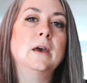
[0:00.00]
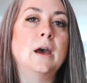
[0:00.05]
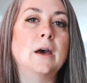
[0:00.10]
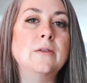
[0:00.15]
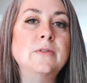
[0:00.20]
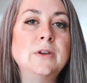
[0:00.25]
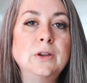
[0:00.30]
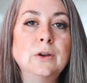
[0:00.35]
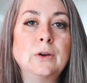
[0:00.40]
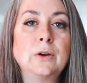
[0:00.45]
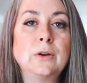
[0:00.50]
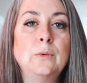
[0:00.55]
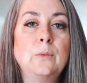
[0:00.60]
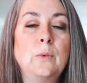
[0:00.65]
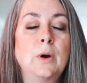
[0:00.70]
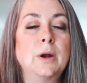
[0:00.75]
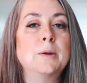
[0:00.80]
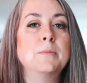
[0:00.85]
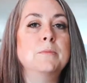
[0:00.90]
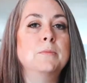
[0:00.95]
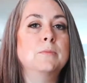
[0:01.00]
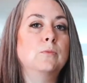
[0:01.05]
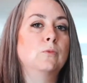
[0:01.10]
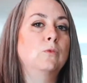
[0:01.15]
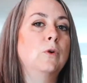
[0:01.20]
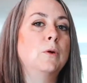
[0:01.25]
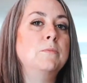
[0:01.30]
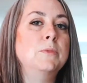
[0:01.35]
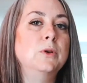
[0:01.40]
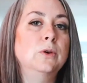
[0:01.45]
And then you're going to want to
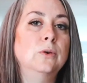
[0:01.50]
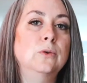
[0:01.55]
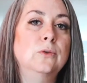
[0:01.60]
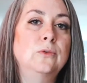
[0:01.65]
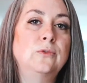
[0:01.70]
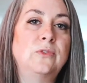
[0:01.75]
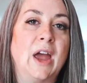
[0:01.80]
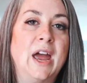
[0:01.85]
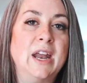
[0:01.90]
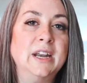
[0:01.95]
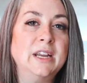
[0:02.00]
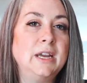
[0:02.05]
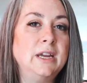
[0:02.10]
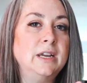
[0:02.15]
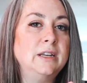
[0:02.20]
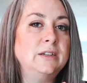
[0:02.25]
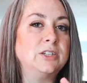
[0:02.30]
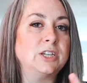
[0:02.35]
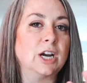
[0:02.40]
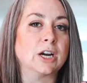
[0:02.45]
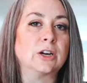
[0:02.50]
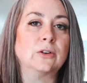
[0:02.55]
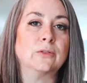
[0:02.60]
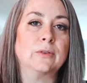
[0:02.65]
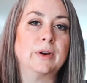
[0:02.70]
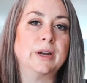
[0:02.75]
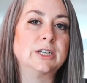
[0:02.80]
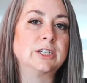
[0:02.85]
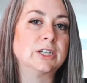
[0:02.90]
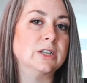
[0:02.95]
remove any
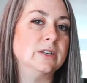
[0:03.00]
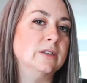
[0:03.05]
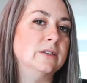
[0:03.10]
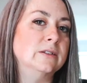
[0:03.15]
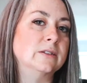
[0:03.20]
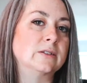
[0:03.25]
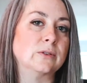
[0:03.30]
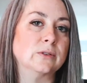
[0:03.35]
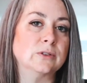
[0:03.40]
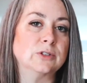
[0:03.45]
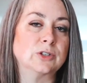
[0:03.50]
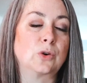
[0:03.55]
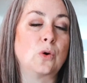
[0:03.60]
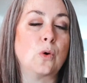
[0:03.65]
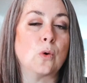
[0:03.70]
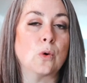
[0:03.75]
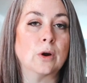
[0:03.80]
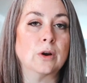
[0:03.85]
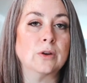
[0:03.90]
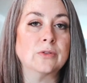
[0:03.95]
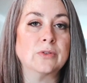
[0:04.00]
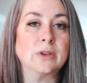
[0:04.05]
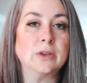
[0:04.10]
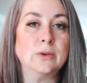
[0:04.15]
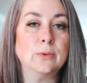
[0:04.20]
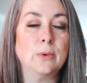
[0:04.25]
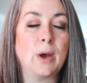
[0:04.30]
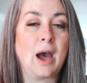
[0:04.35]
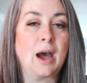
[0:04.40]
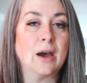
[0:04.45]
decorations or decor that
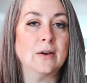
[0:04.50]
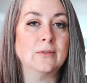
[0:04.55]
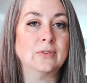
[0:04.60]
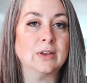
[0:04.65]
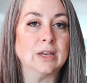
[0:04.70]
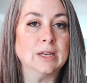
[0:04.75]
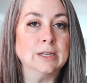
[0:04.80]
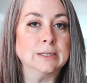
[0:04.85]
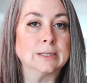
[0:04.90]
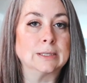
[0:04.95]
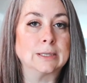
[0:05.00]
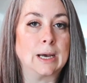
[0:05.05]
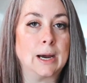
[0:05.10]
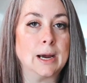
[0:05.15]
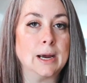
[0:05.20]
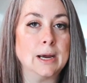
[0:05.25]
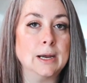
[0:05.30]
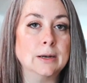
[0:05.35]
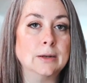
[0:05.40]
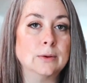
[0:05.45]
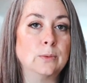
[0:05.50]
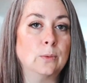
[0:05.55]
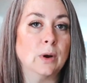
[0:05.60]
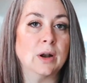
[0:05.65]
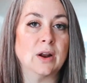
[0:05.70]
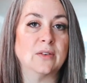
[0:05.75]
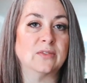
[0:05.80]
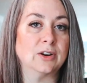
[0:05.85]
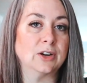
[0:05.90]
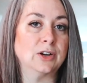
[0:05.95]
you have inside
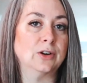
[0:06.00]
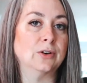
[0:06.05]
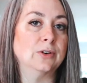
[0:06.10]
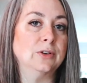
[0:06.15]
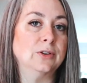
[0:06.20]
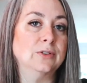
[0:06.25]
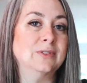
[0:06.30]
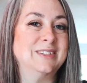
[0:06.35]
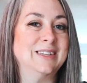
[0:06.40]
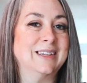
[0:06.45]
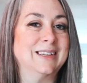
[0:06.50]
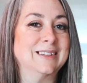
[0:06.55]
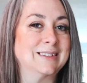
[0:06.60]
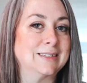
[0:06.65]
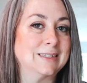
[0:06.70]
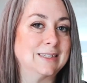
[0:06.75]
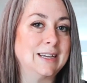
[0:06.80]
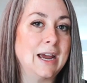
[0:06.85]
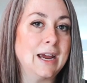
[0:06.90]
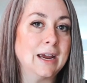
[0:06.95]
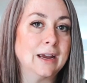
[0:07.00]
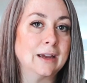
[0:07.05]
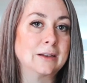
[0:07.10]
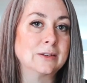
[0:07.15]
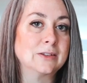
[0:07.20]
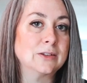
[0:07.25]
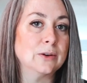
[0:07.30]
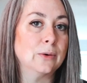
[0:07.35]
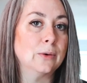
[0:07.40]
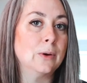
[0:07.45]
whatever you're using as a tank.
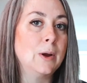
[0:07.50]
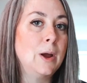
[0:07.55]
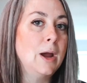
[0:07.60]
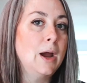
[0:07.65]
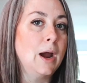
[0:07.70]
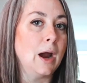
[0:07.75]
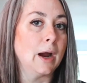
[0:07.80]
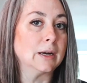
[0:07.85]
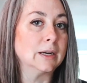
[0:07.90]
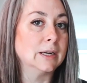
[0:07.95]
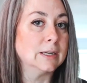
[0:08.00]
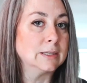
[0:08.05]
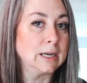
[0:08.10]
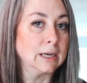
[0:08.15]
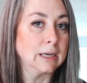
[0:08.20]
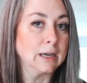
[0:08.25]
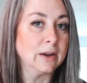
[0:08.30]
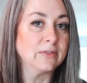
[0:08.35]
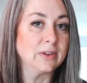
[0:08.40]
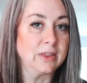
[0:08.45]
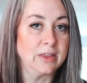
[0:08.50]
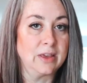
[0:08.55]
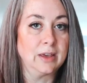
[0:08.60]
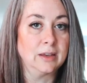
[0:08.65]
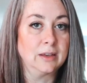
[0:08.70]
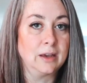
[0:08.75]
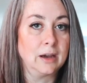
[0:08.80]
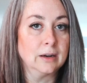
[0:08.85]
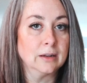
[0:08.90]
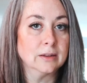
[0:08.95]
So I'm going to take
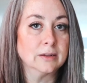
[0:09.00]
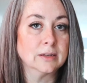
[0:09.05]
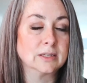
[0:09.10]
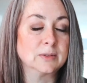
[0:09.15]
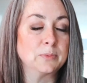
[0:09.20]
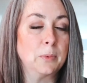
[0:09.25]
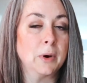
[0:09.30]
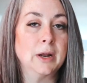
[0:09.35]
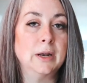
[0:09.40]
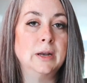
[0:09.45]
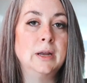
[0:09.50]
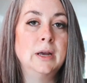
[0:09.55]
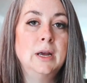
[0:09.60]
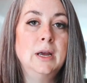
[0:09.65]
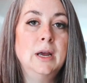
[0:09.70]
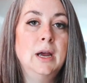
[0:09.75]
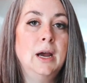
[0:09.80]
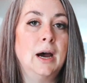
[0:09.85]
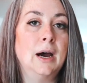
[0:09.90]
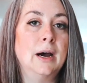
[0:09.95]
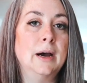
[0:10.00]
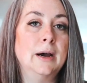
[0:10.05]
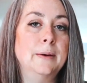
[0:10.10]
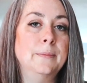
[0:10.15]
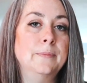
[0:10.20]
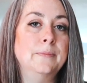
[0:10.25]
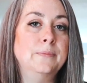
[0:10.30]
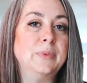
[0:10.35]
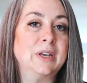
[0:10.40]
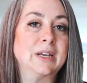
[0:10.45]
everything out of this one.
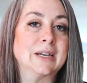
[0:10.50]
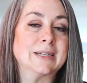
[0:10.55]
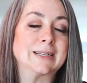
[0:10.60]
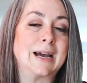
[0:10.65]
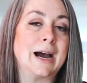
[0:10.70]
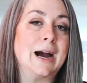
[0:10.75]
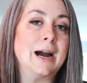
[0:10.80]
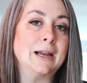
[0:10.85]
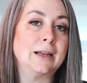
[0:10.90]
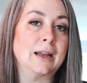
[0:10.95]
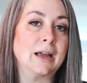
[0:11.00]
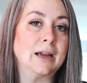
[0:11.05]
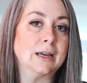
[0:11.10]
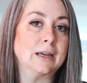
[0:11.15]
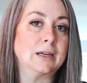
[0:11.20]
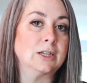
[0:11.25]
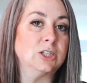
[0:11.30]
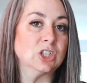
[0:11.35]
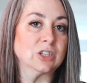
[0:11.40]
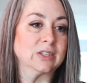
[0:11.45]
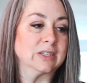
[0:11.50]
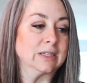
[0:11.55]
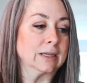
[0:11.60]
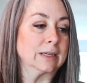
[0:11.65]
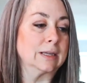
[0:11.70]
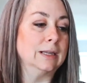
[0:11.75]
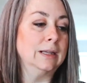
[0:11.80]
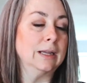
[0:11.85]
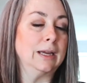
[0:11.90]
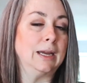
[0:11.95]
because I like just a
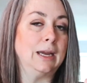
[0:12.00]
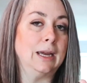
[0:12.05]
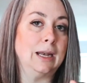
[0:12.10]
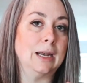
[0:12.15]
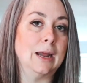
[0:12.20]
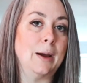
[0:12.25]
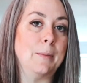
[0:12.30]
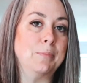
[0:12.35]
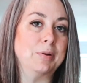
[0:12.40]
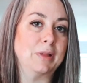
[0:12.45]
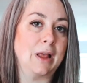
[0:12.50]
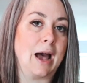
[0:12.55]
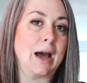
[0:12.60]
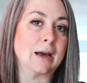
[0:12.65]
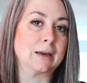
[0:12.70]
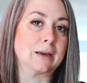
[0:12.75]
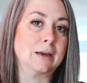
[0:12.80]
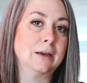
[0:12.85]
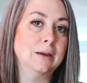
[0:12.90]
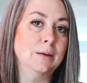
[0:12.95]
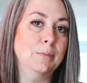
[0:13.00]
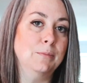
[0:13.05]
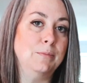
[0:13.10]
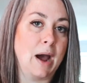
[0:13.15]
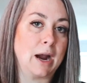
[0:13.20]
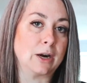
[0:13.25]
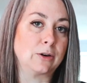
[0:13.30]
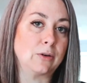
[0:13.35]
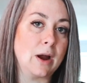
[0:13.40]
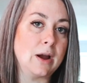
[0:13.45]
clean black
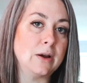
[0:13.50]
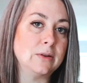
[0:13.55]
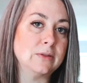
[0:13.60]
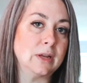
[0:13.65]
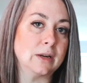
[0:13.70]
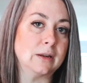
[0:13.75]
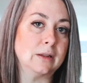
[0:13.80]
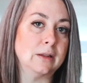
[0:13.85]
background that